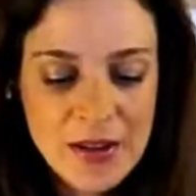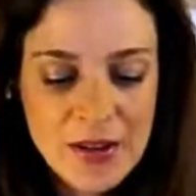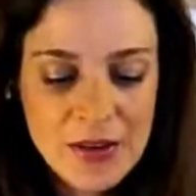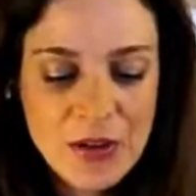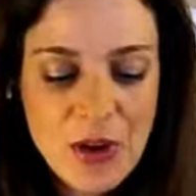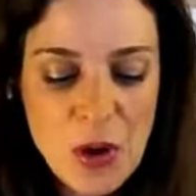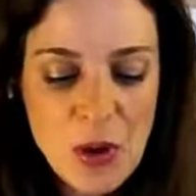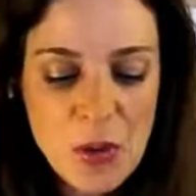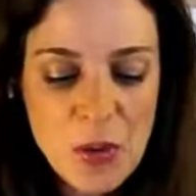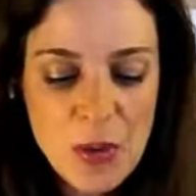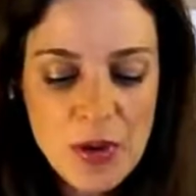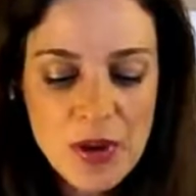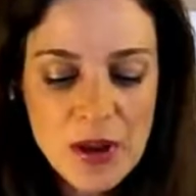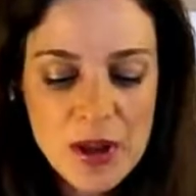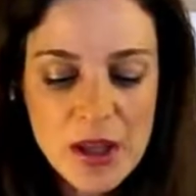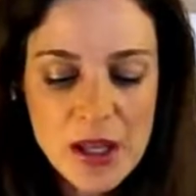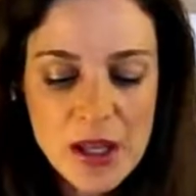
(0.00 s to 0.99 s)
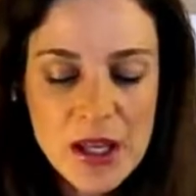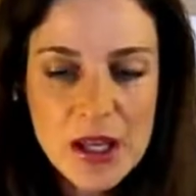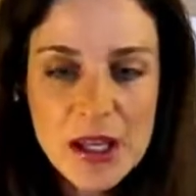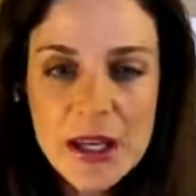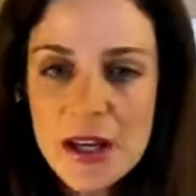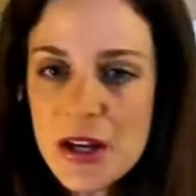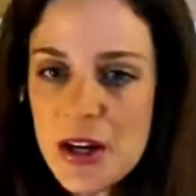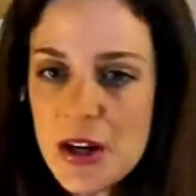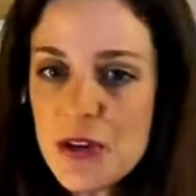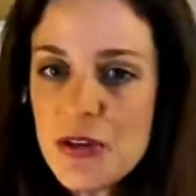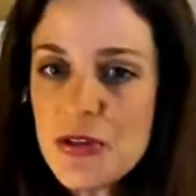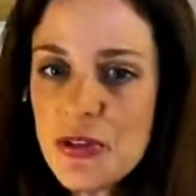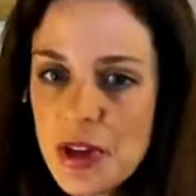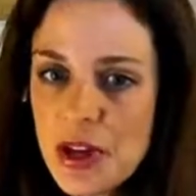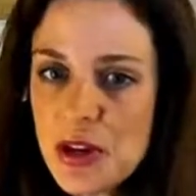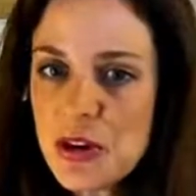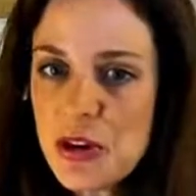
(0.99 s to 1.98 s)
So
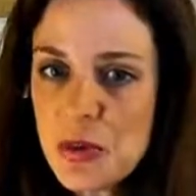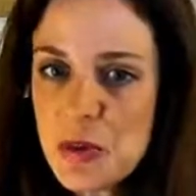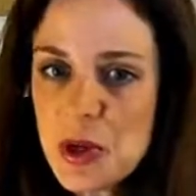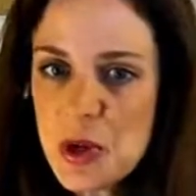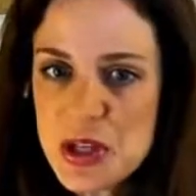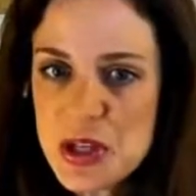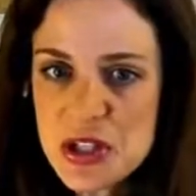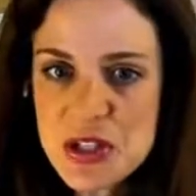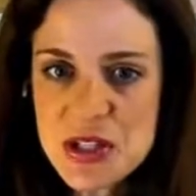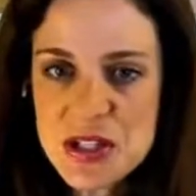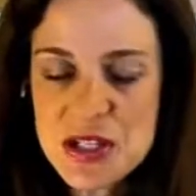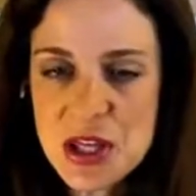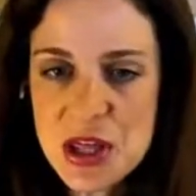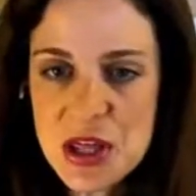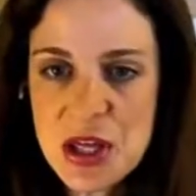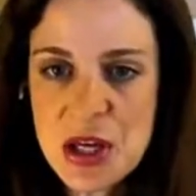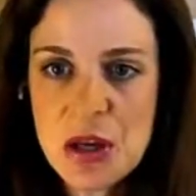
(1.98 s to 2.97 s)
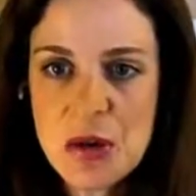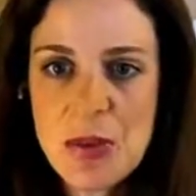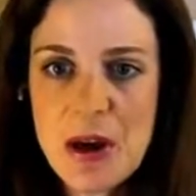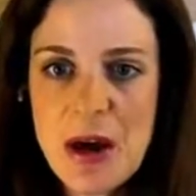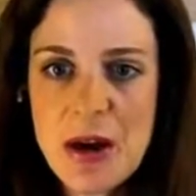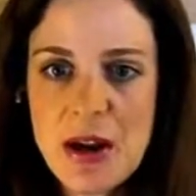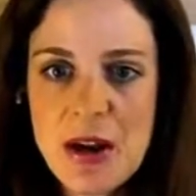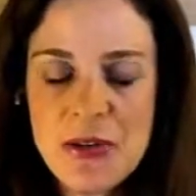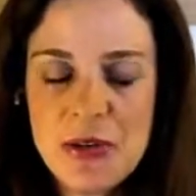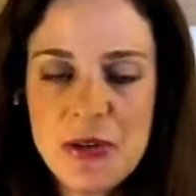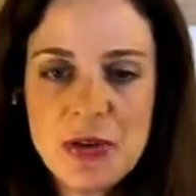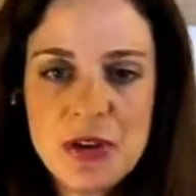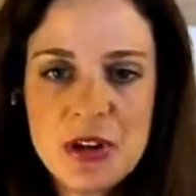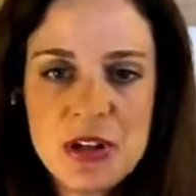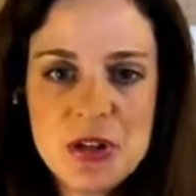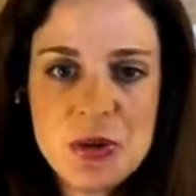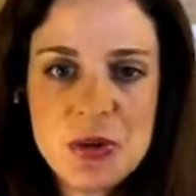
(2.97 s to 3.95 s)
here are the real questions to think about as you
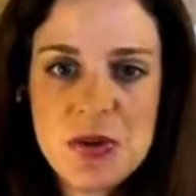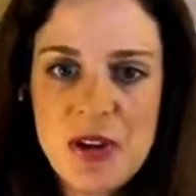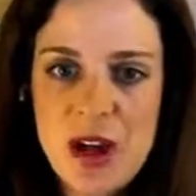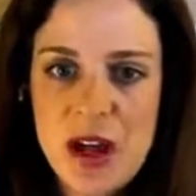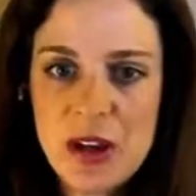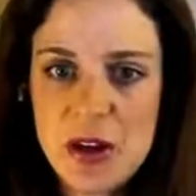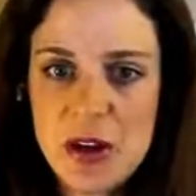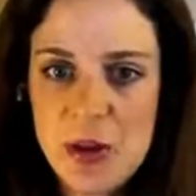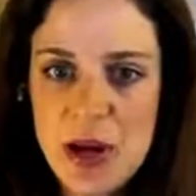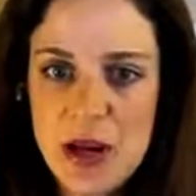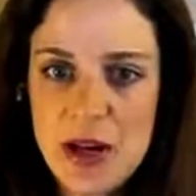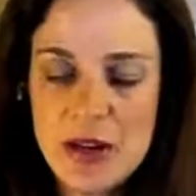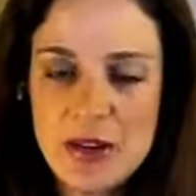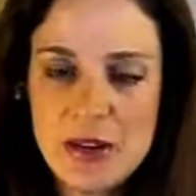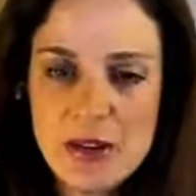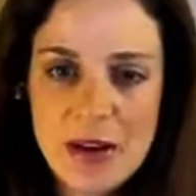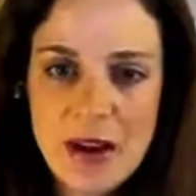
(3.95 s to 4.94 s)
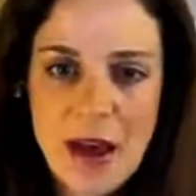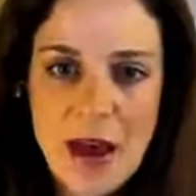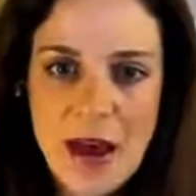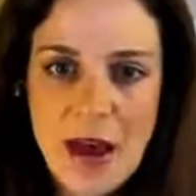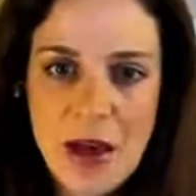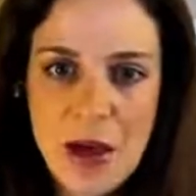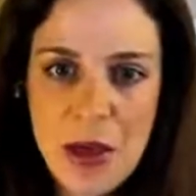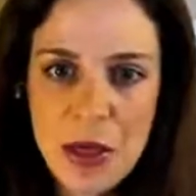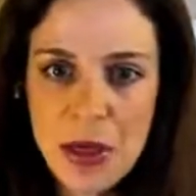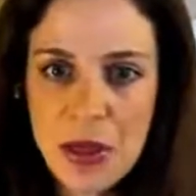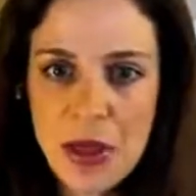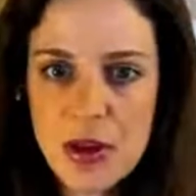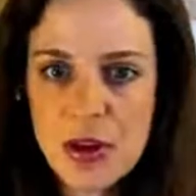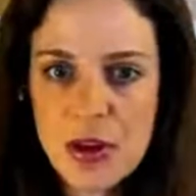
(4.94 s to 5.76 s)
start to evaluate health,